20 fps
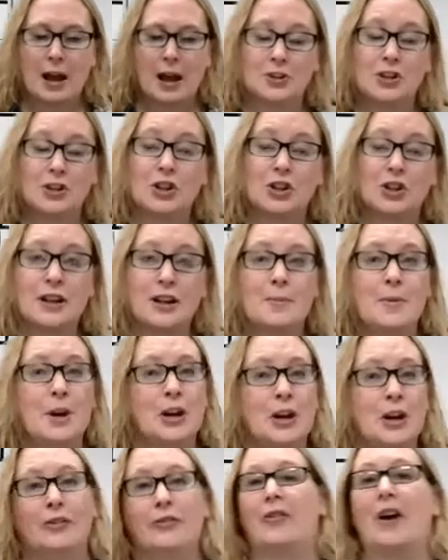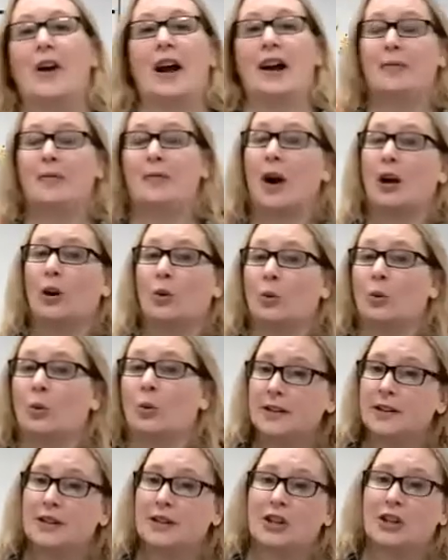Starting at measure 5, part
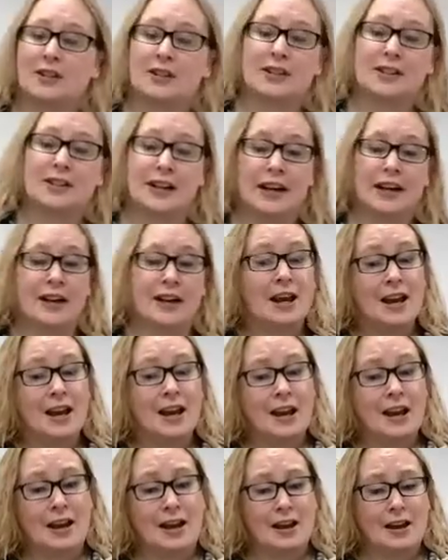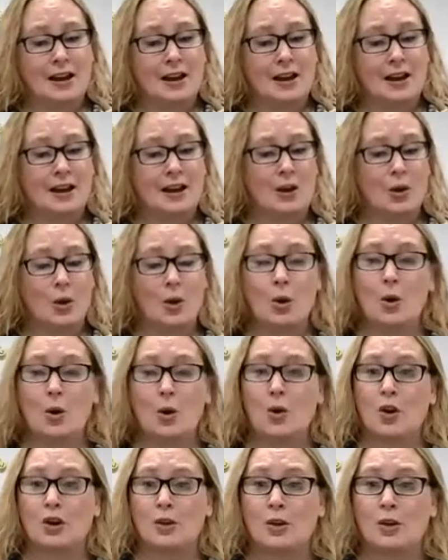1 starts singing, "Hey,
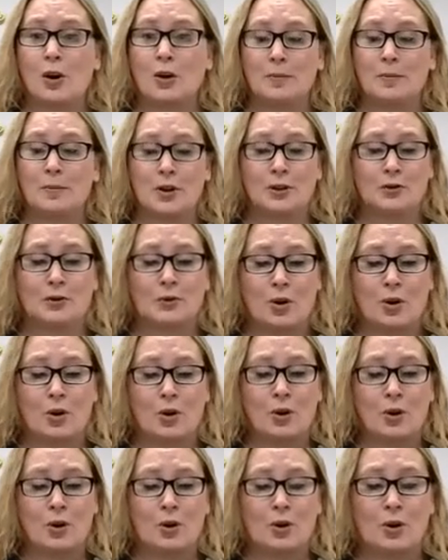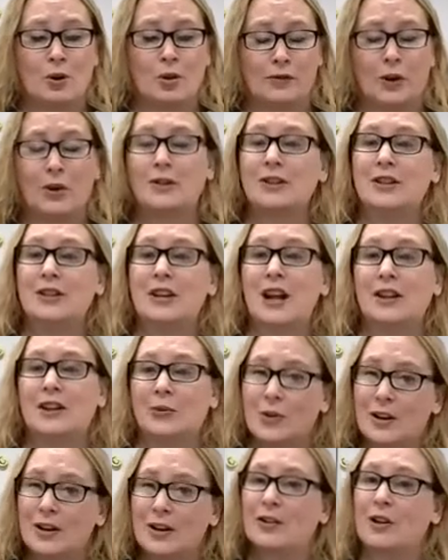ho, the boatman row, floating down
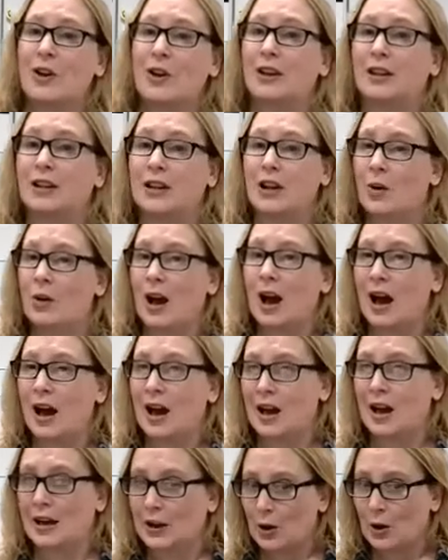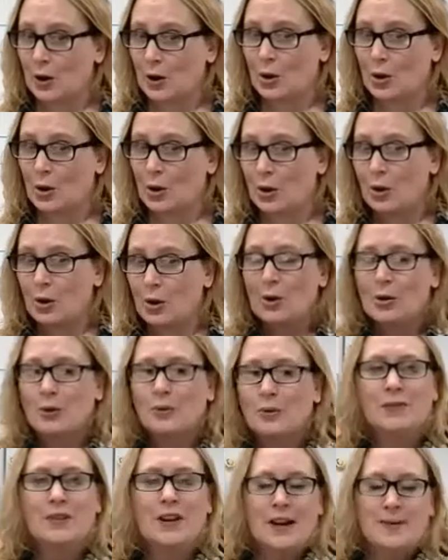the river on the
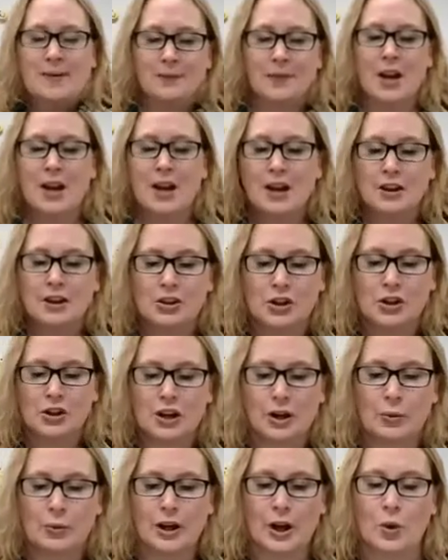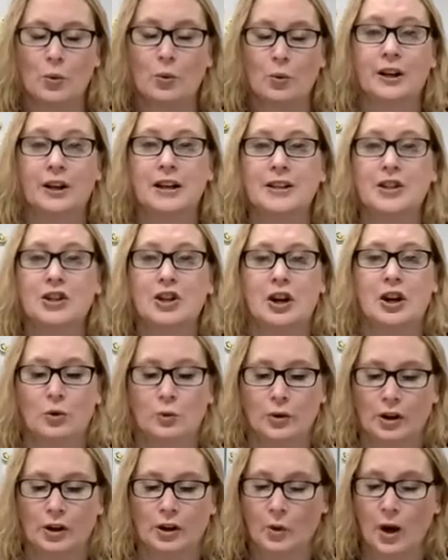Ohio." Okay, so here we go. We're going to start
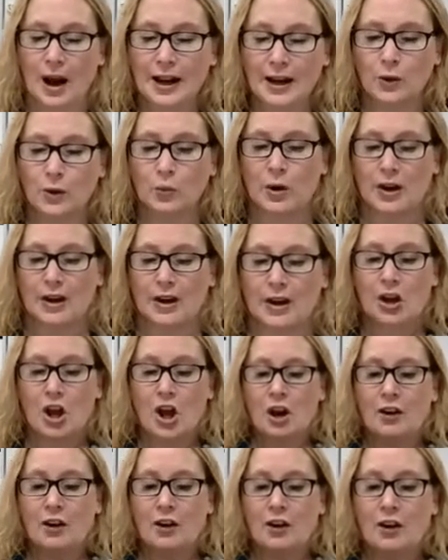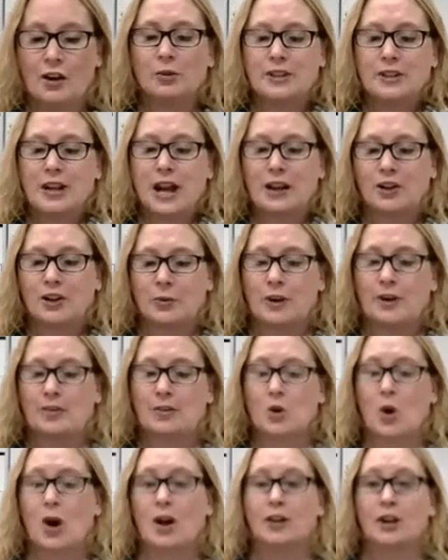right with floating down the
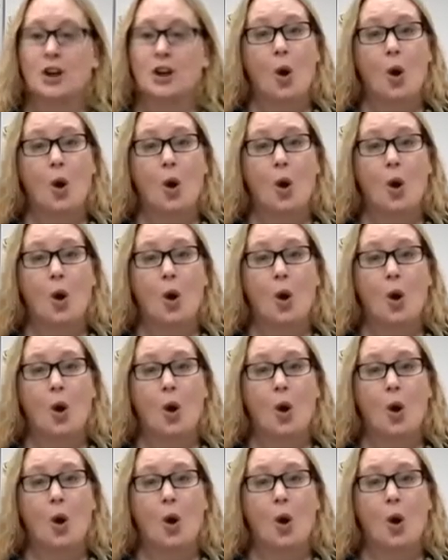river on the